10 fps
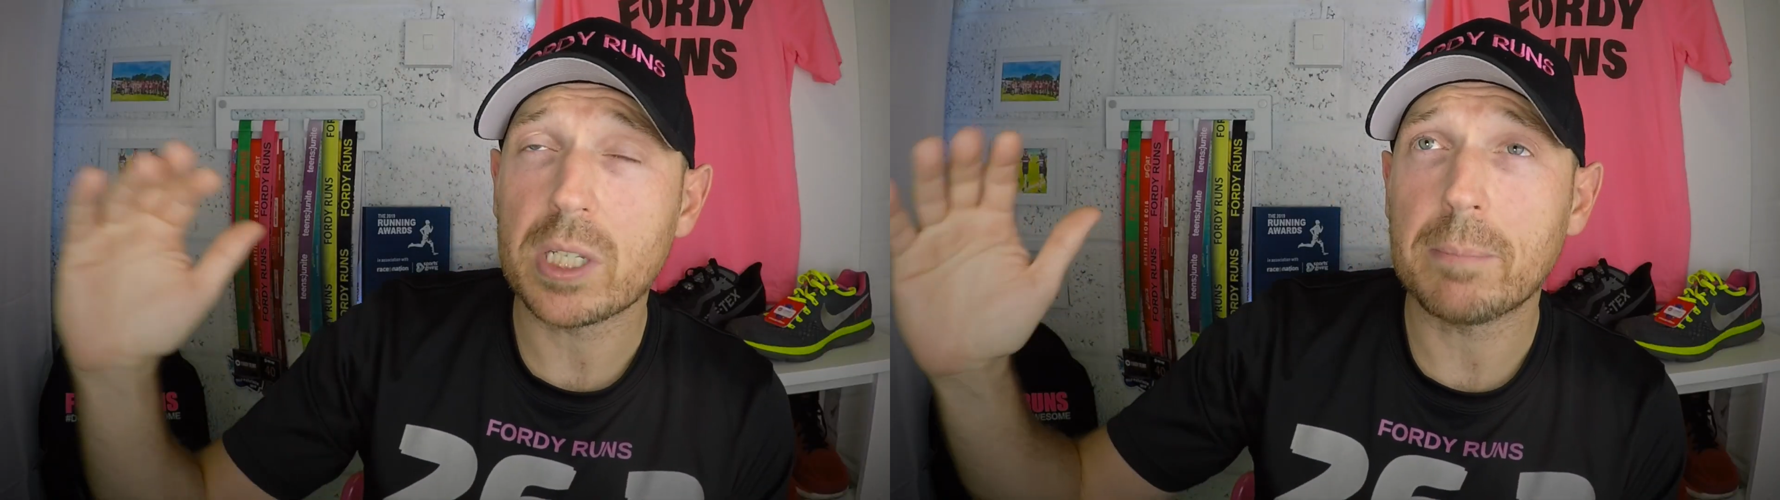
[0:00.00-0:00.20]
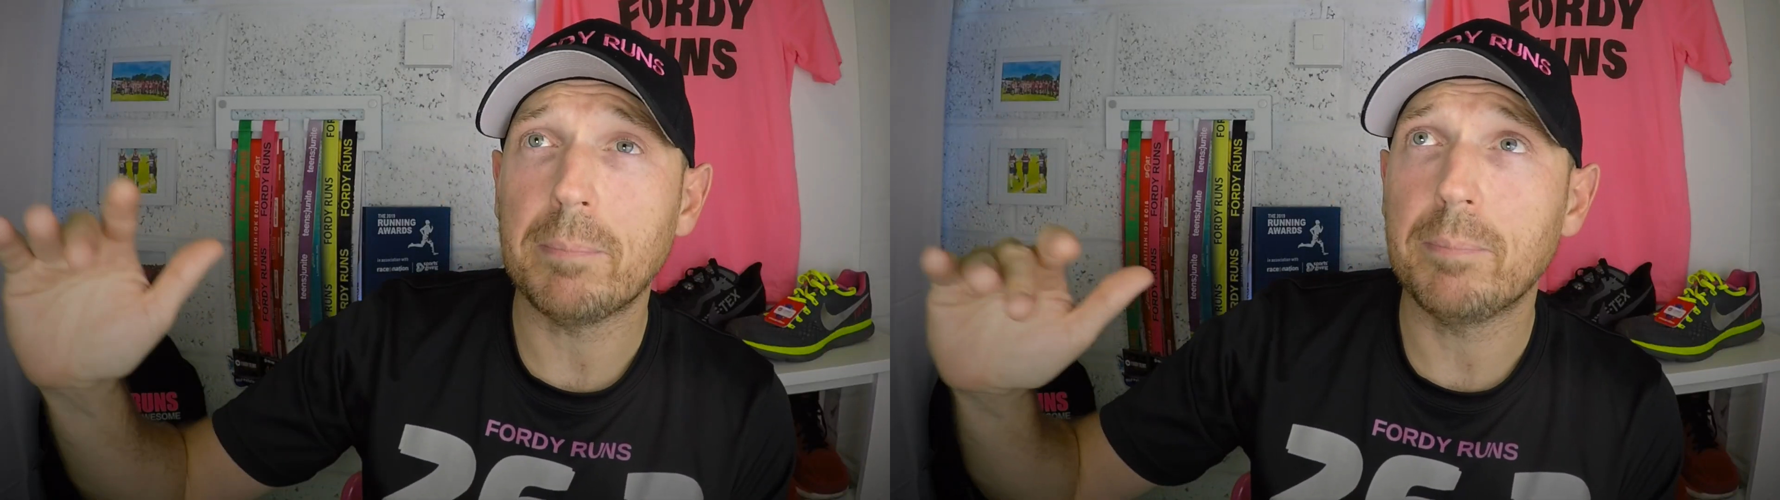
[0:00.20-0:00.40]

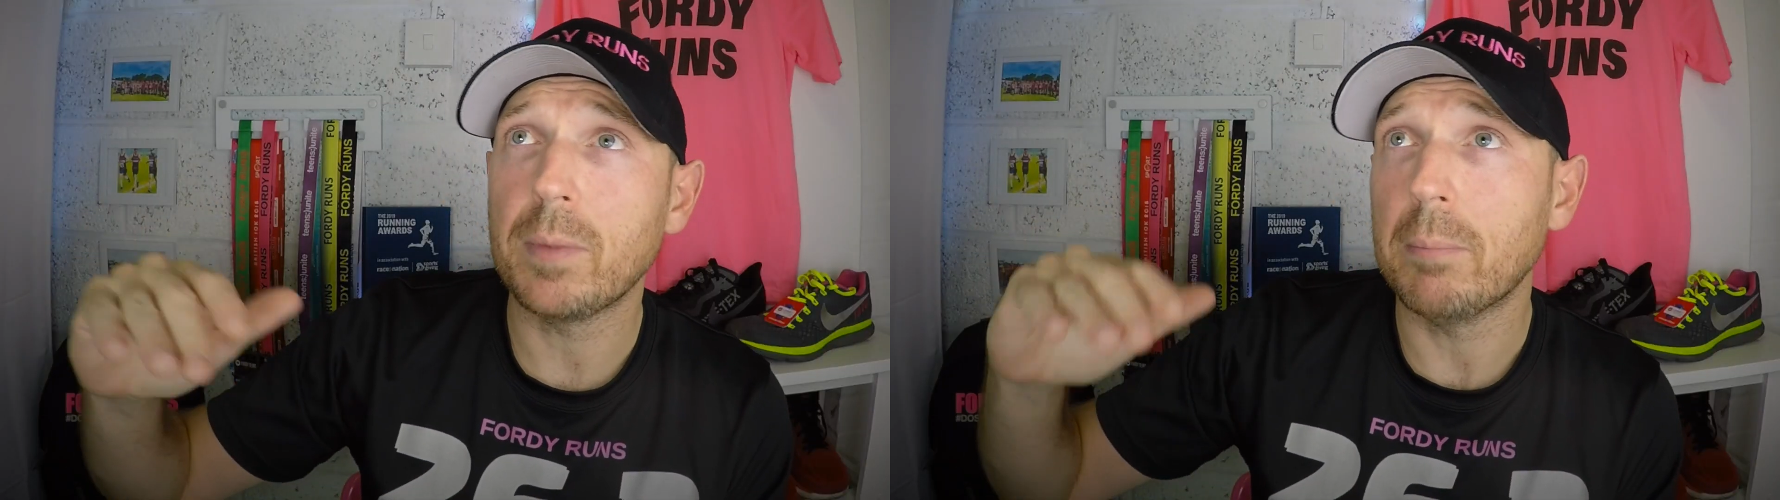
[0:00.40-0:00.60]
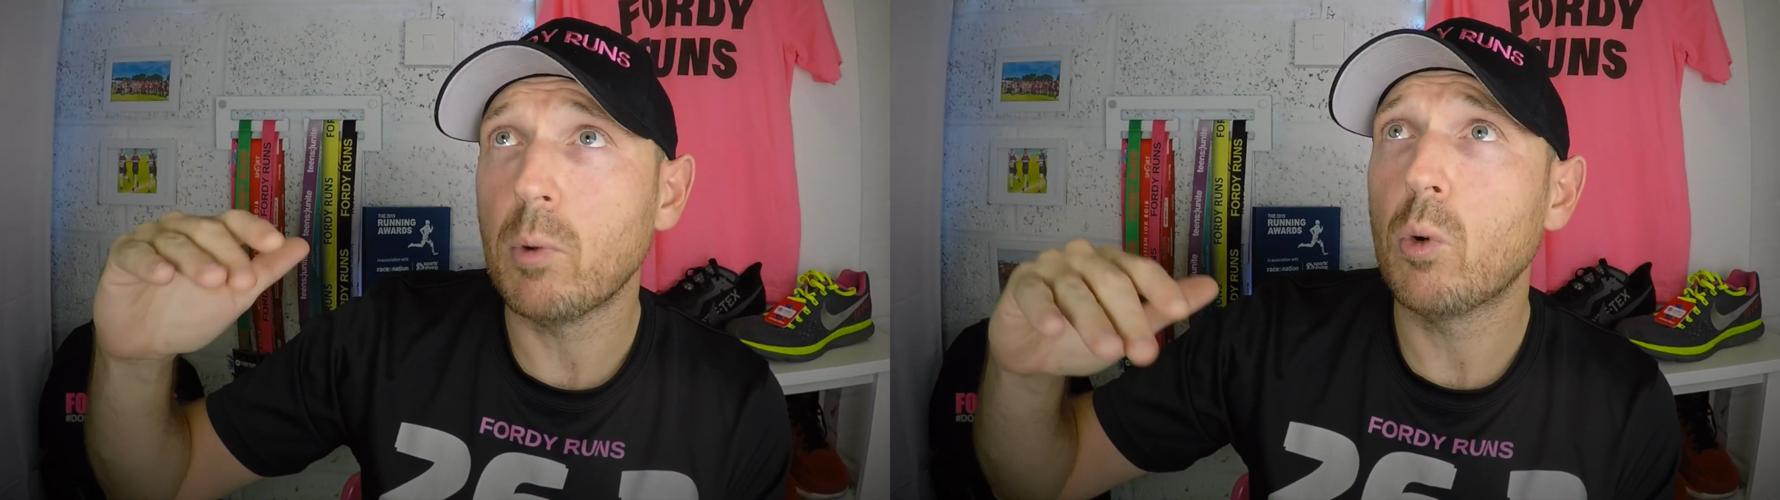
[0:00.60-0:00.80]
exp
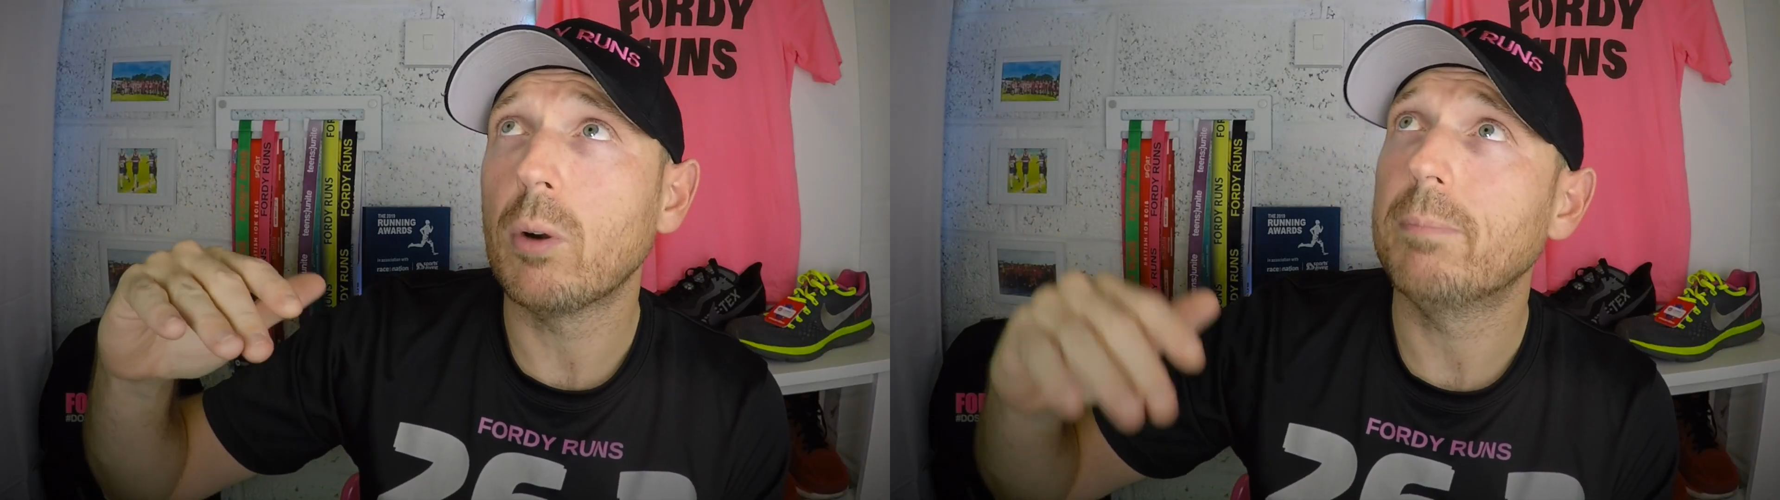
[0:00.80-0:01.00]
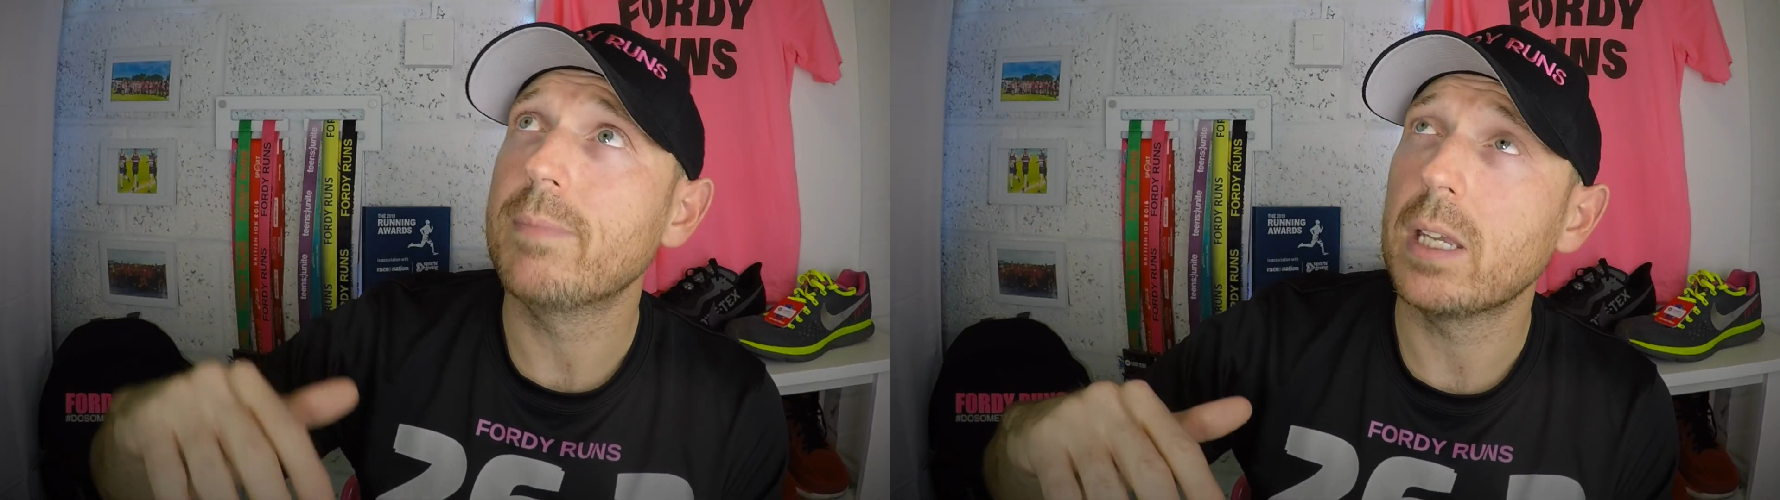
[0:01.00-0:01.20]
the
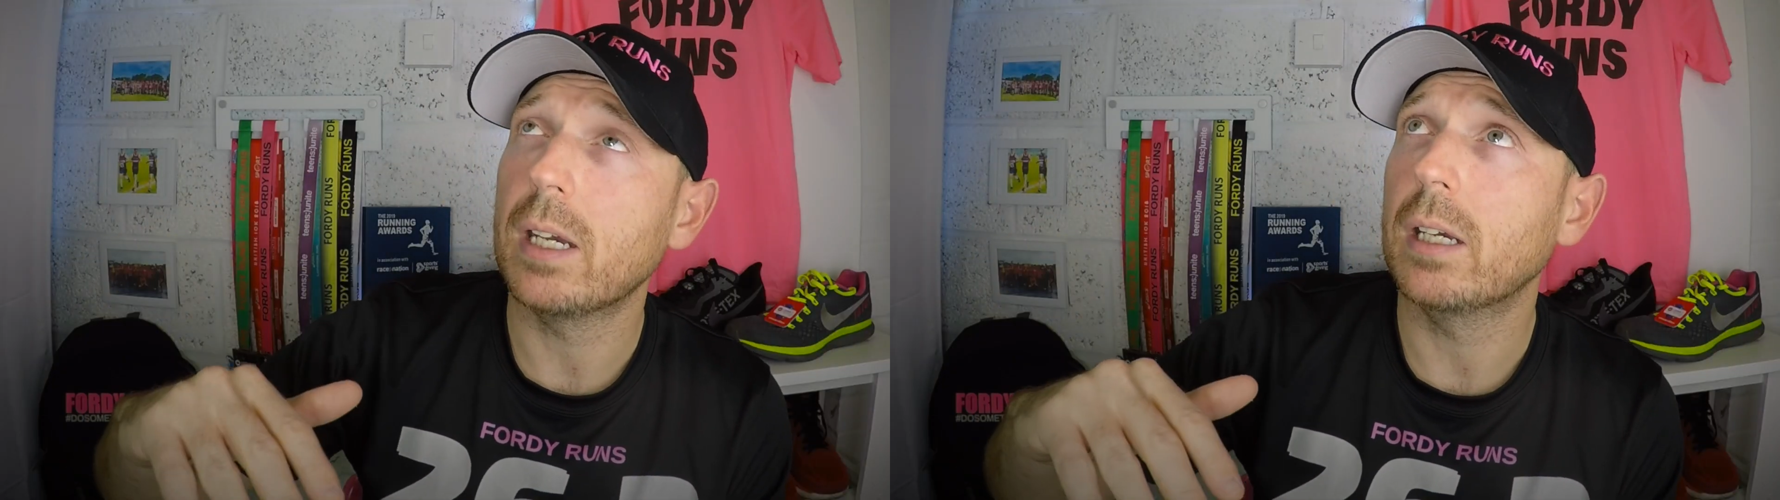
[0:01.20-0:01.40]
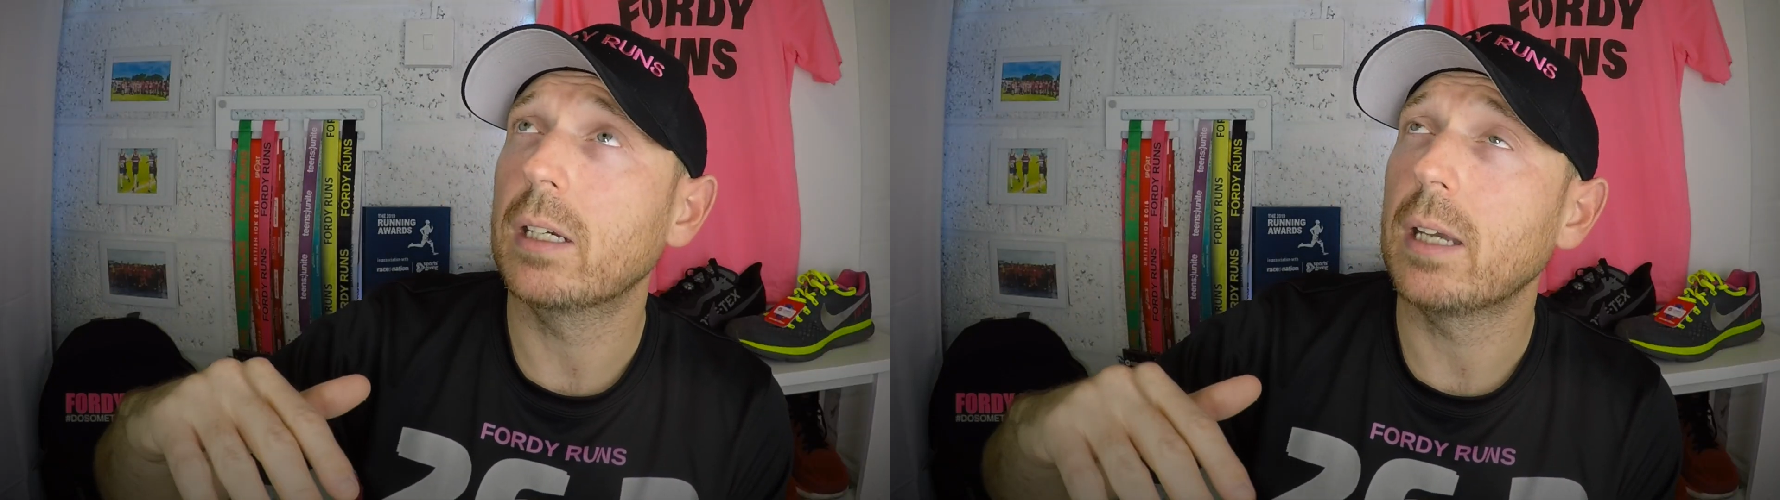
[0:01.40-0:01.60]
more
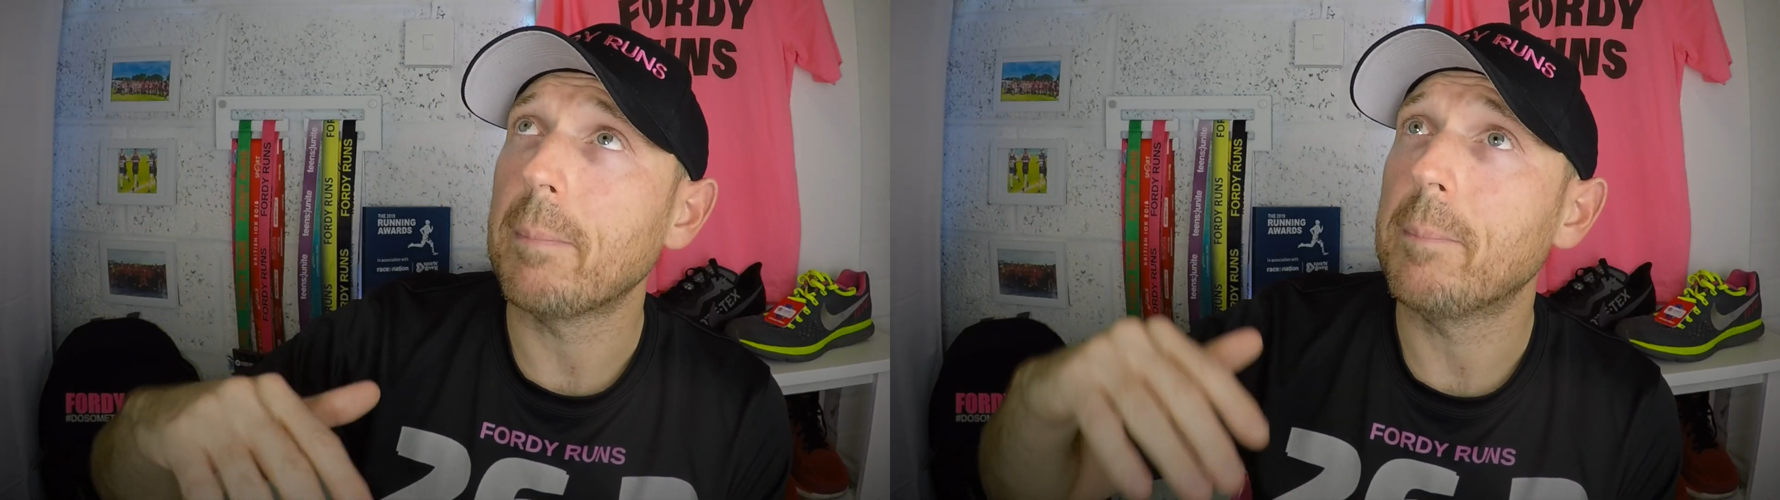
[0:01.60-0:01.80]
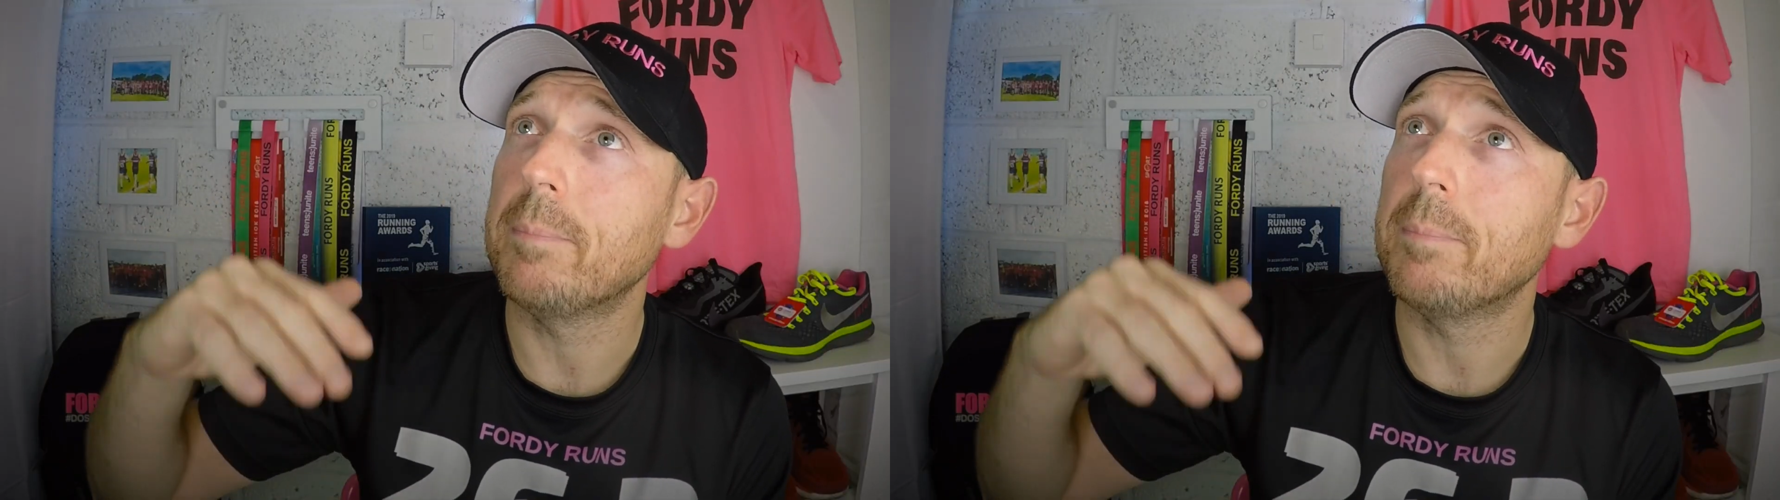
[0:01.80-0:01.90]
uh,